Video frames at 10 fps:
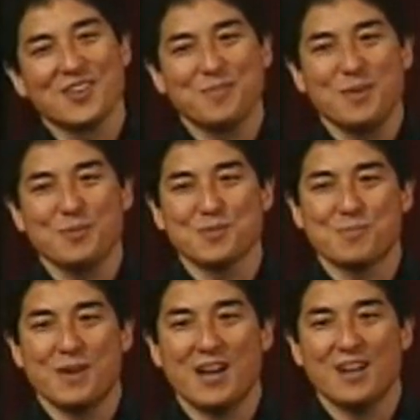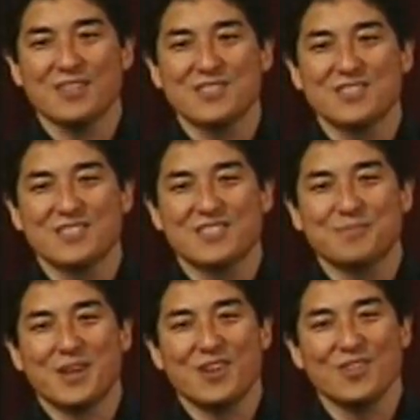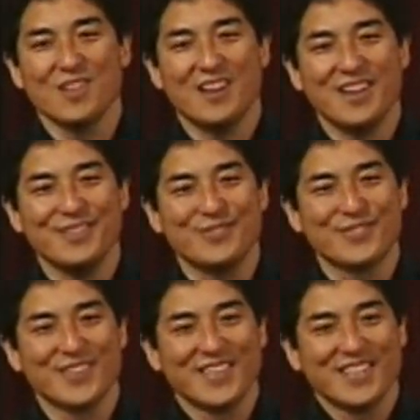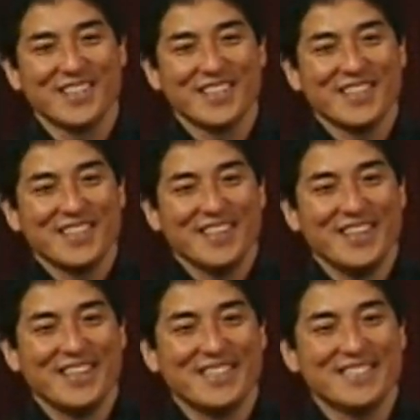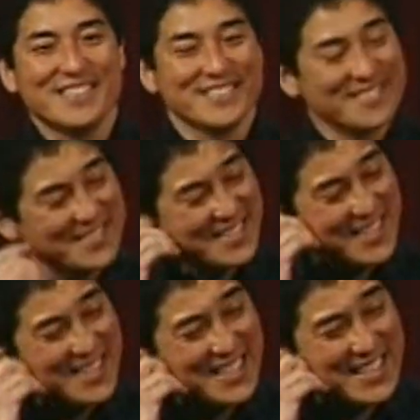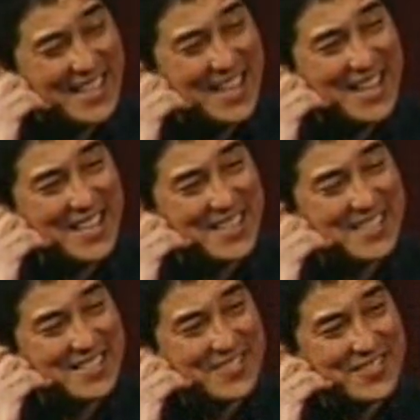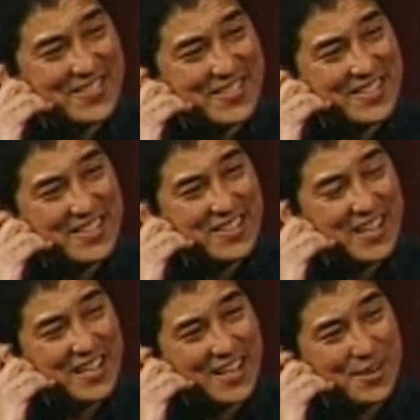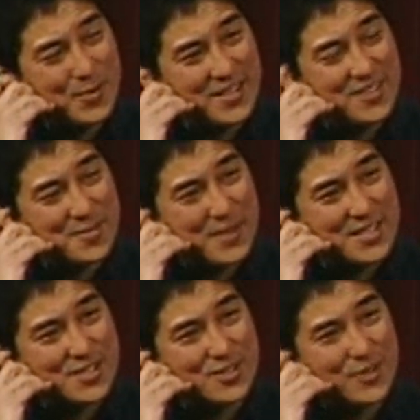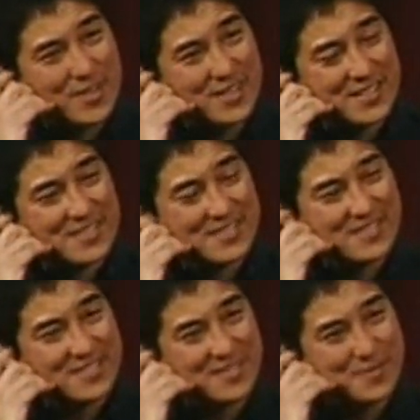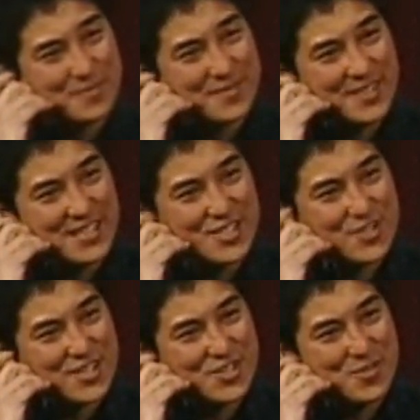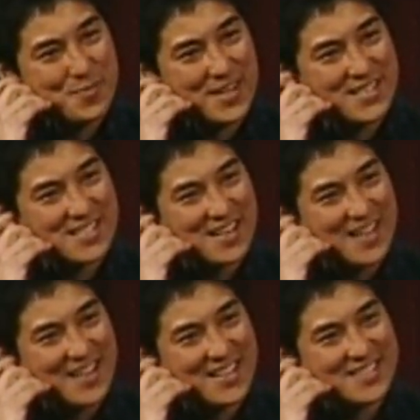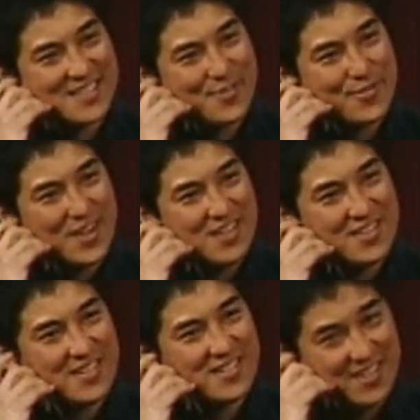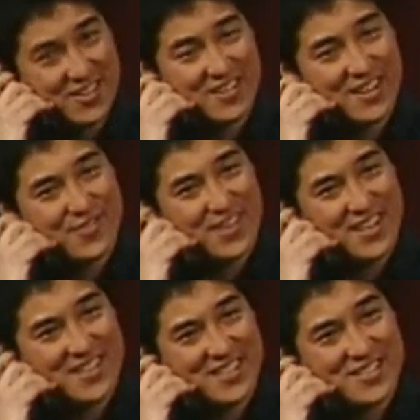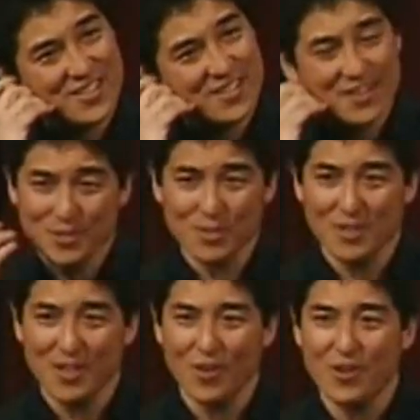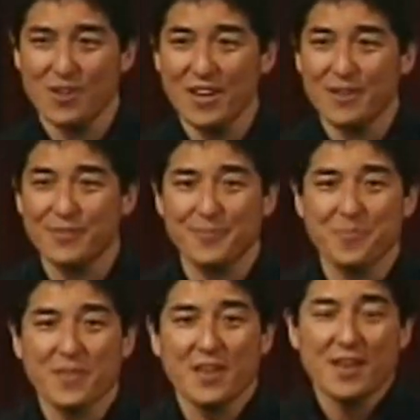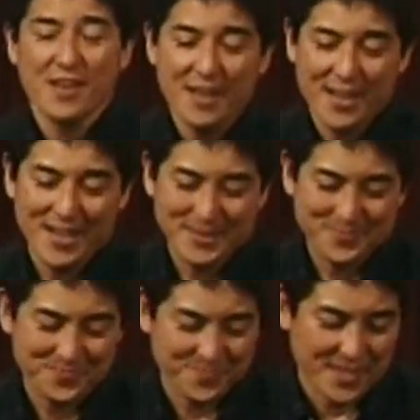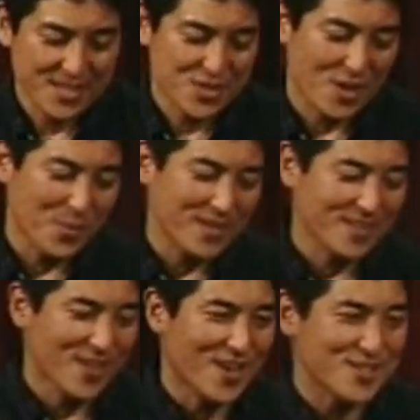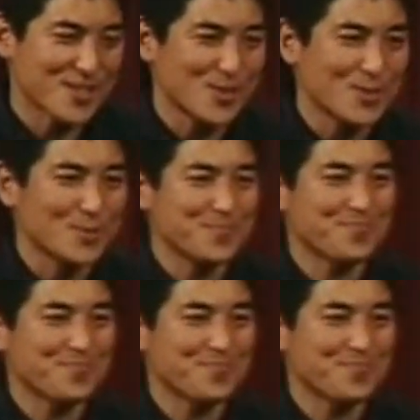in people's mouths my whole life, and I didn't, I kind of went to the med school on a introductory med class, and I fainted. Literally, I fainted. So there was only lawyer left. And so I went to law school,